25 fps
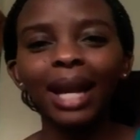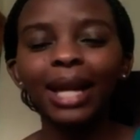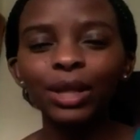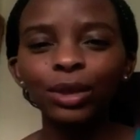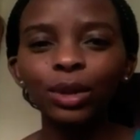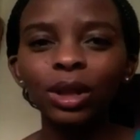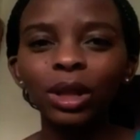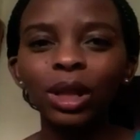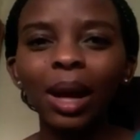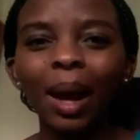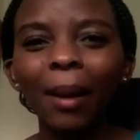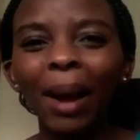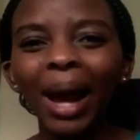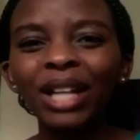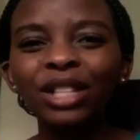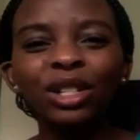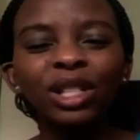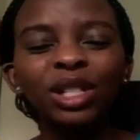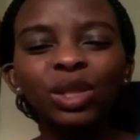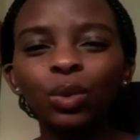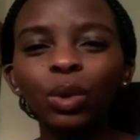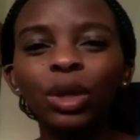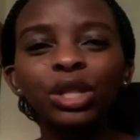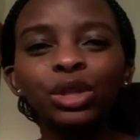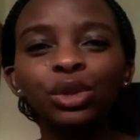I just want
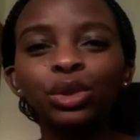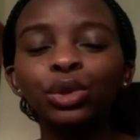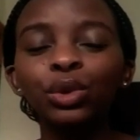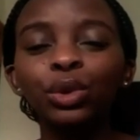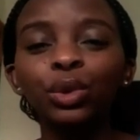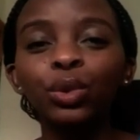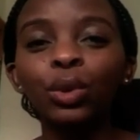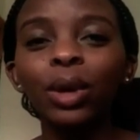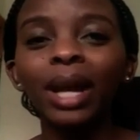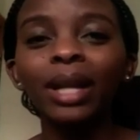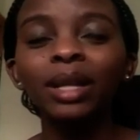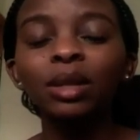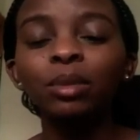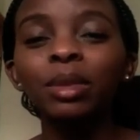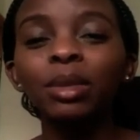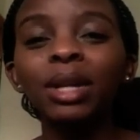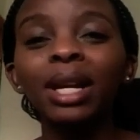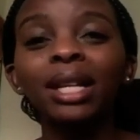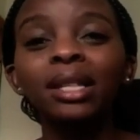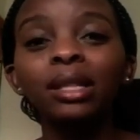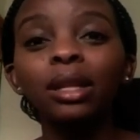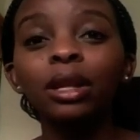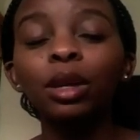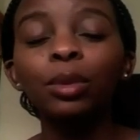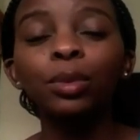you to look at me as
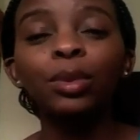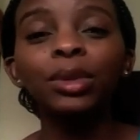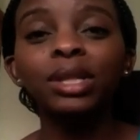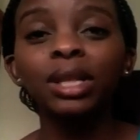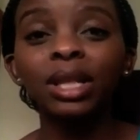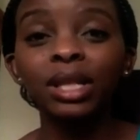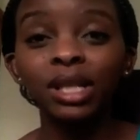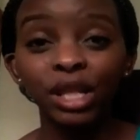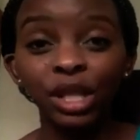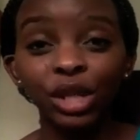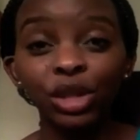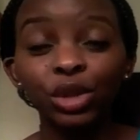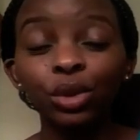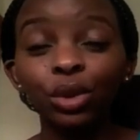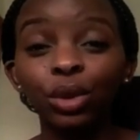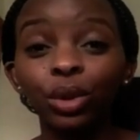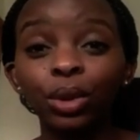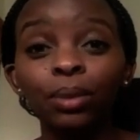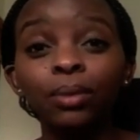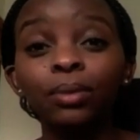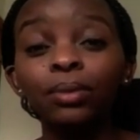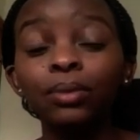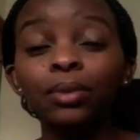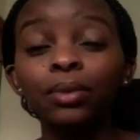a representation of